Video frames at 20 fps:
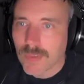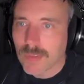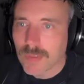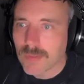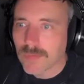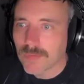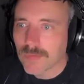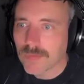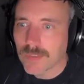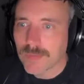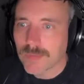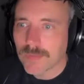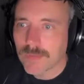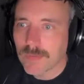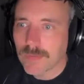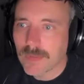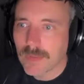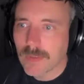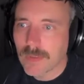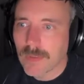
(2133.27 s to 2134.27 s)

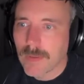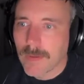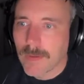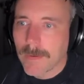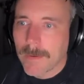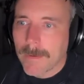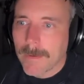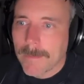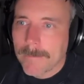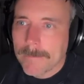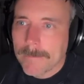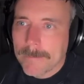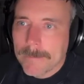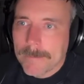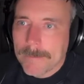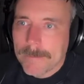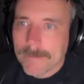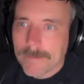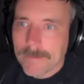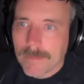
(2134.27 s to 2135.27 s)
industries.
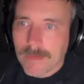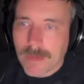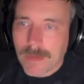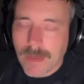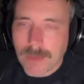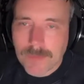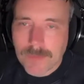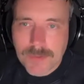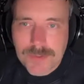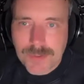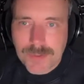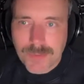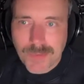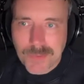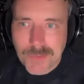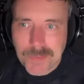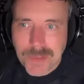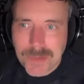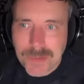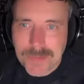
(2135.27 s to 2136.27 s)
I'm not sure
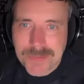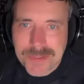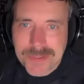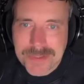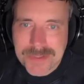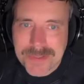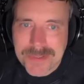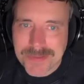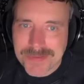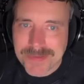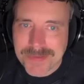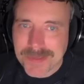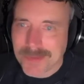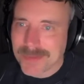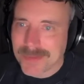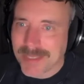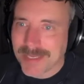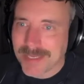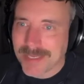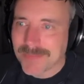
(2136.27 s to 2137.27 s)
what my opinion is. I
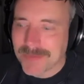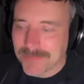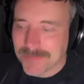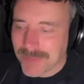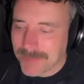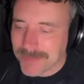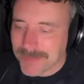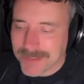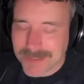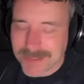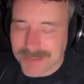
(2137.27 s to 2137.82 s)
don't like when people get